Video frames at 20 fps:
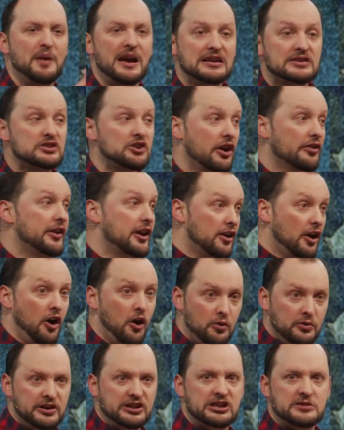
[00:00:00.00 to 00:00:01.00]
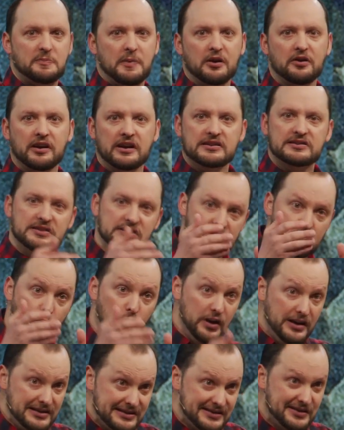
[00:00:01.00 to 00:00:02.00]
based on their own experiences,
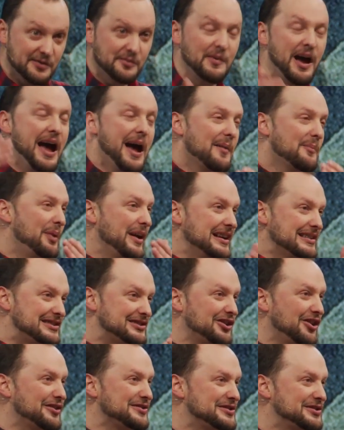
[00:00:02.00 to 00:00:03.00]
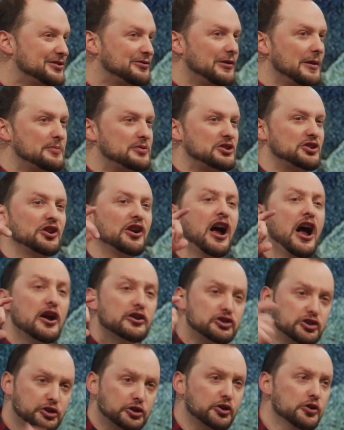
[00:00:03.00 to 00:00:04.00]
wisdom based on scripture,
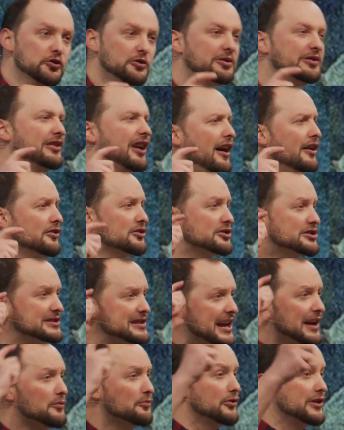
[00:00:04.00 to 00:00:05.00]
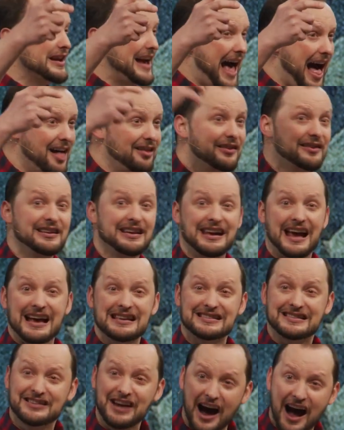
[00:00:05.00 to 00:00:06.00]
truth to understand reality
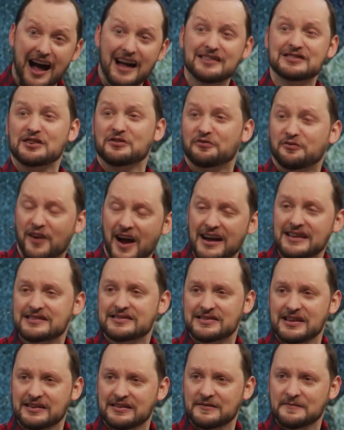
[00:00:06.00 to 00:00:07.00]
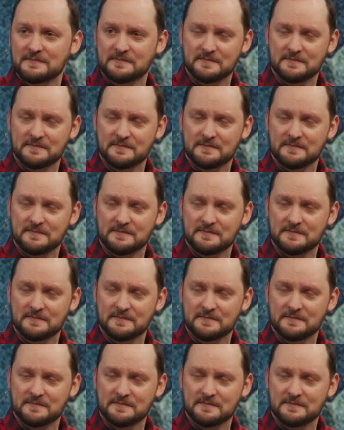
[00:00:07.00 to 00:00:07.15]
as God defines it.